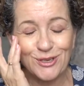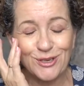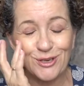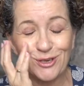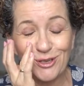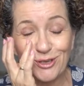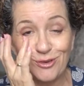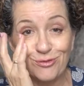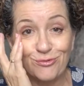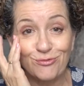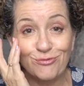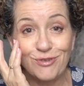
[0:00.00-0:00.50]

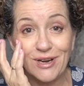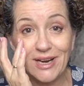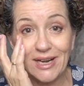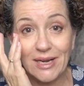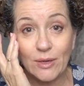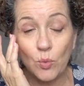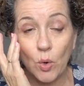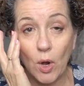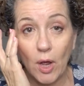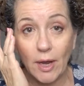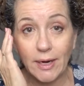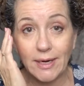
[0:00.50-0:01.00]
to really
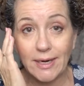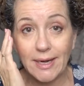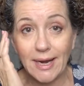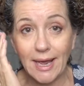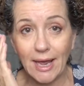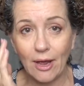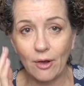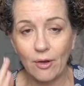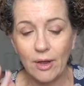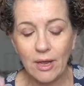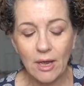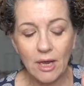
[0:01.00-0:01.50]
work it
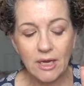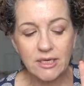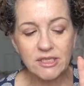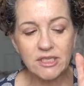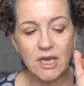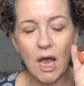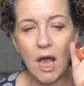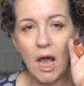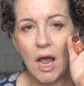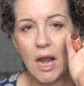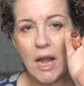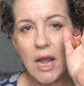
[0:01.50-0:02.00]
out.
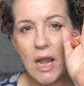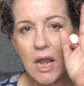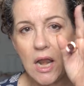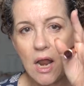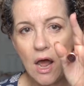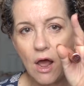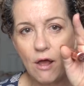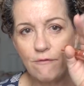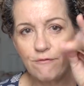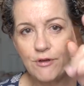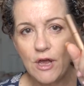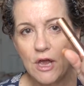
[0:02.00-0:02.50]
So I
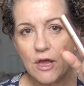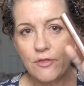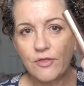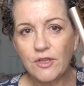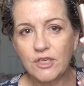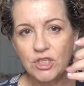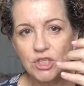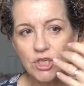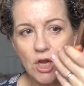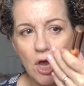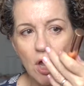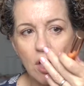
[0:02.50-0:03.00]
love the
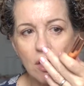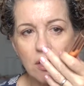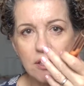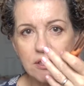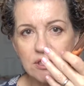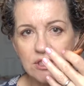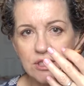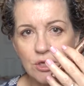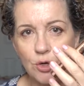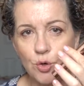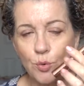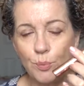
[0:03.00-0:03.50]
Charlotte
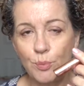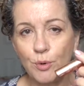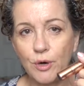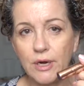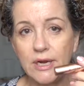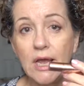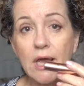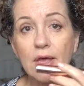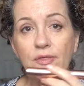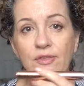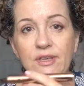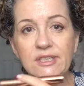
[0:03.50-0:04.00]
Tilbury.
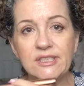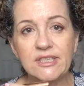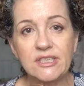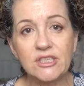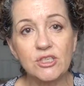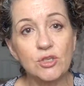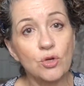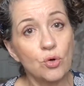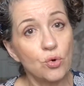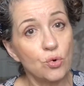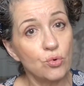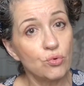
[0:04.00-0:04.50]
This is
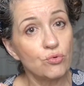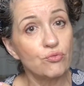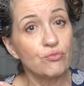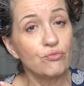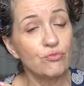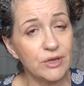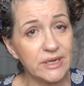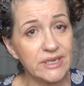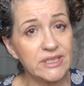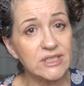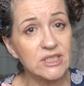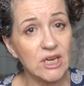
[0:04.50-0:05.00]
called
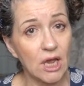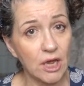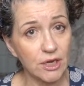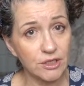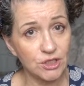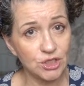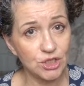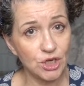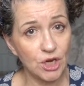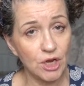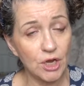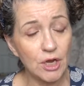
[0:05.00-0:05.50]

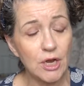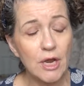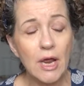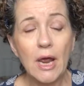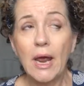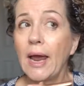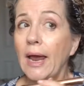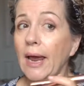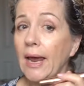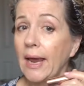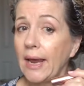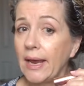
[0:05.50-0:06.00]
Retoucher,
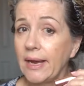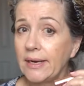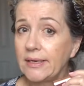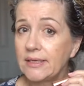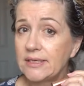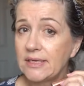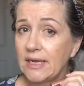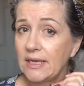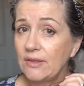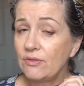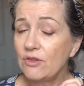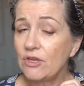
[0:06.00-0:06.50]
and
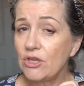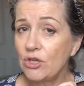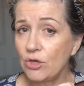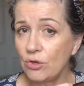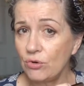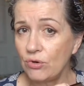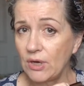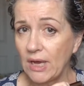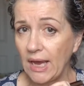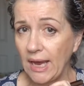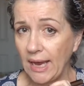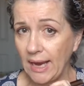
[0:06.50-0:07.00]
in the
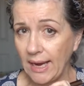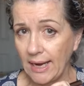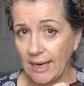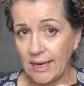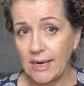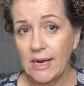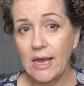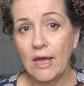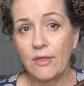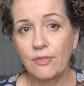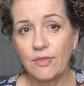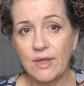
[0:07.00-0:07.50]
UK,
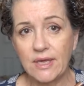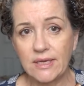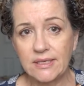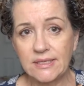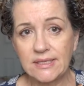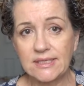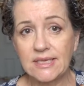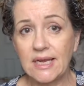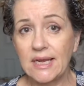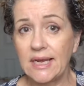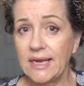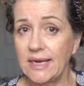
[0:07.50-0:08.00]

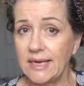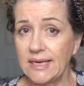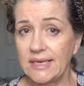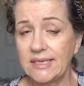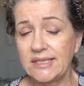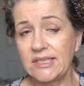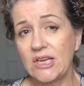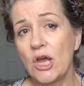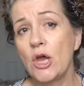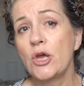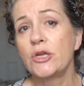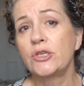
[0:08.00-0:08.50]
this
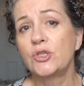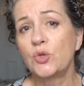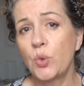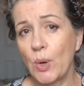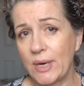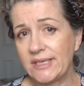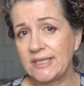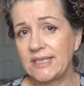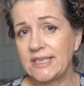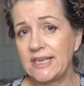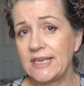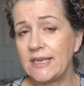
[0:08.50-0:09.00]
is
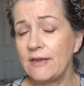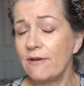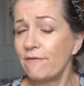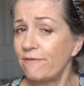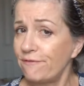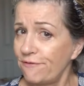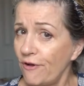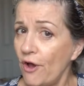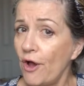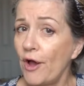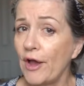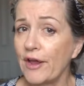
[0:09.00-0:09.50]

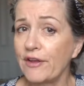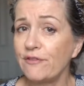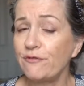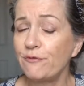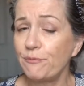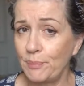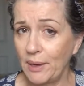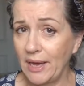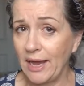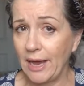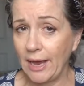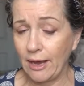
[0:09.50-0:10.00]

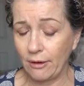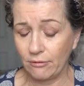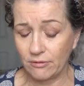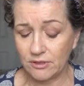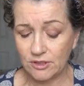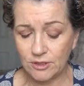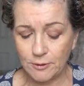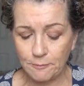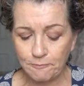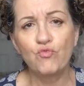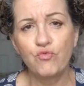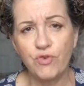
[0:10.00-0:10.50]

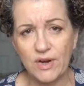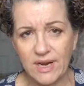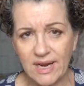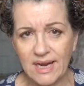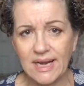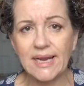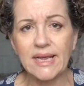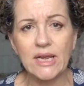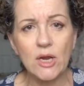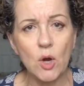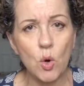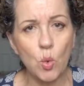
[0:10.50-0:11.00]
£25.
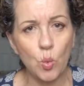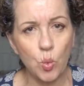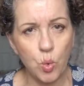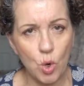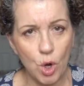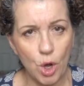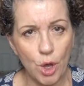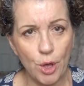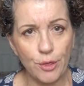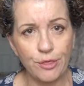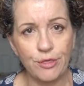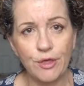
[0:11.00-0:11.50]
Really
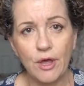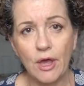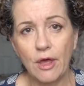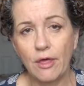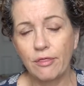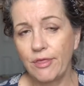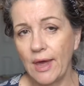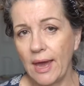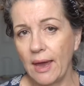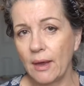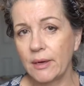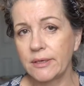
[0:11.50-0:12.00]
worth
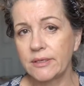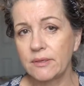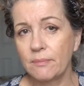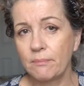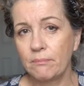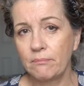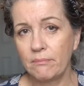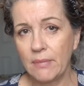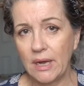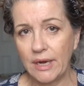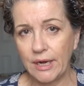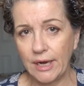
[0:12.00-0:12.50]
that
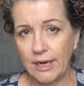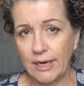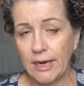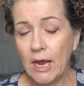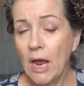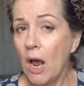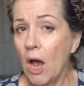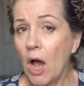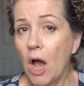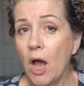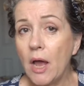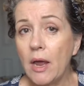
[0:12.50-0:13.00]
money.
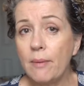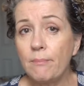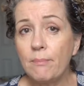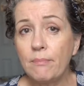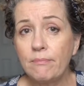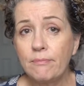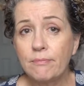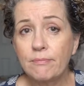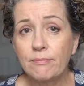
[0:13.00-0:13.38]
I'm